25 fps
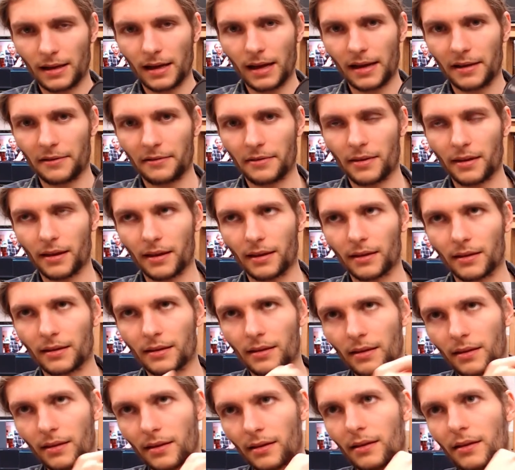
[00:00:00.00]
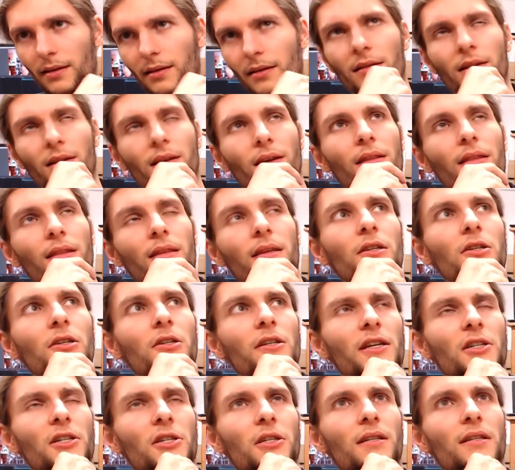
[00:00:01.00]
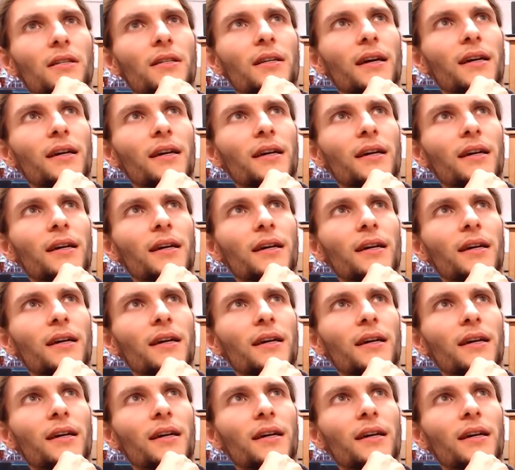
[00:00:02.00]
I think the international